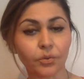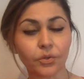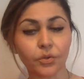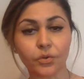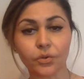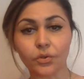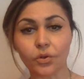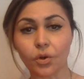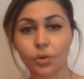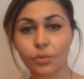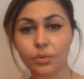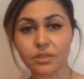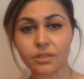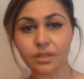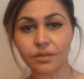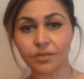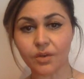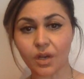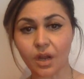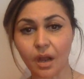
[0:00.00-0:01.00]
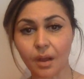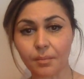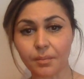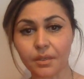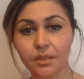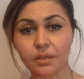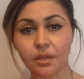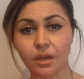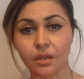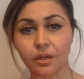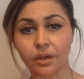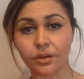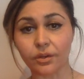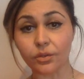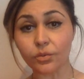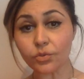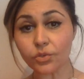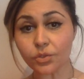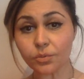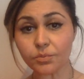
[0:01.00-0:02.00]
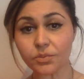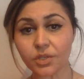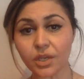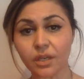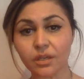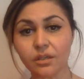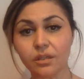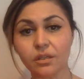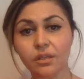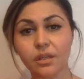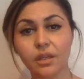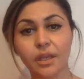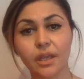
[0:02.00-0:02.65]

You could always leave a comment on our YouTube channel,